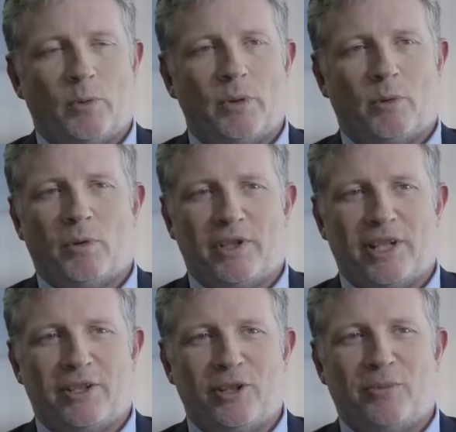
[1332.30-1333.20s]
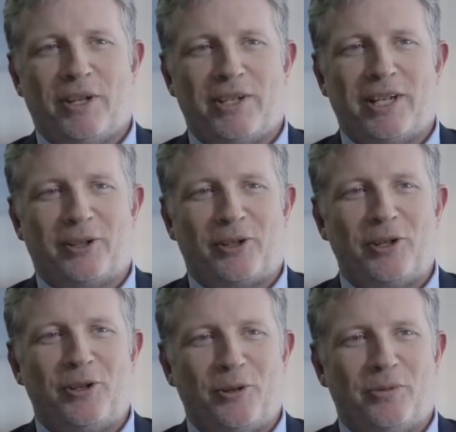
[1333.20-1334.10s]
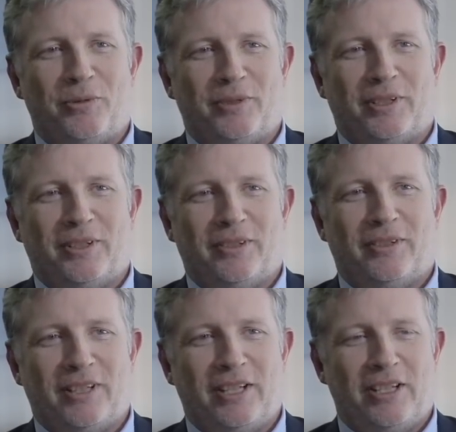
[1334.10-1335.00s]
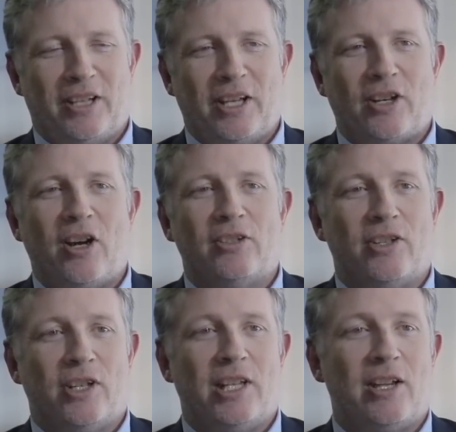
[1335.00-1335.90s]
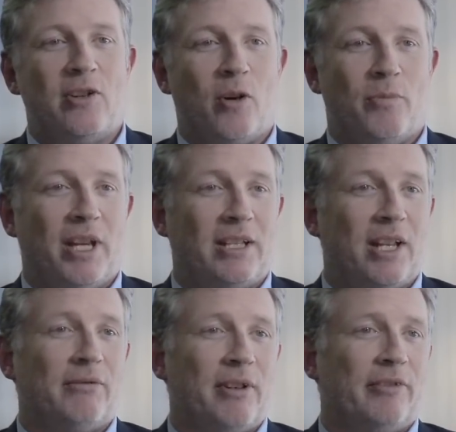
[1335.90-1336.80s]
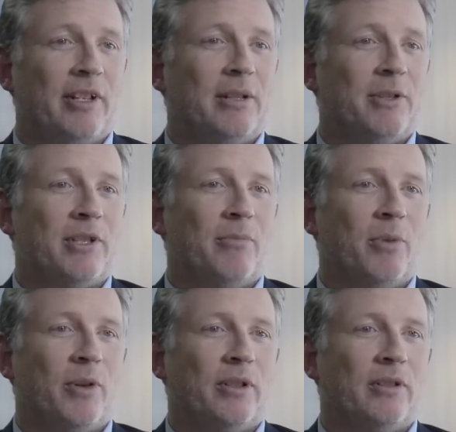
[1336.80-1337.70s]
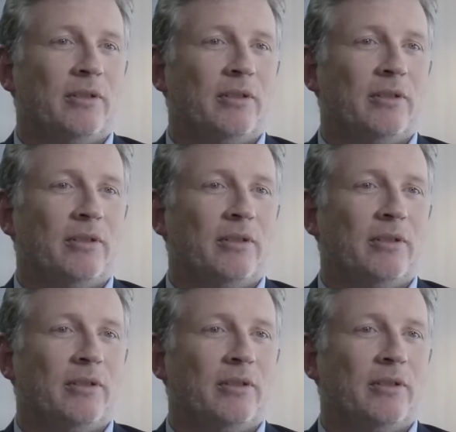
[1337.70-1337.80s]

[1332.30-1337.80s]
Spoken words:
But once that toothpaste's out of the tube, it's hard to see there not being another referendum at some point.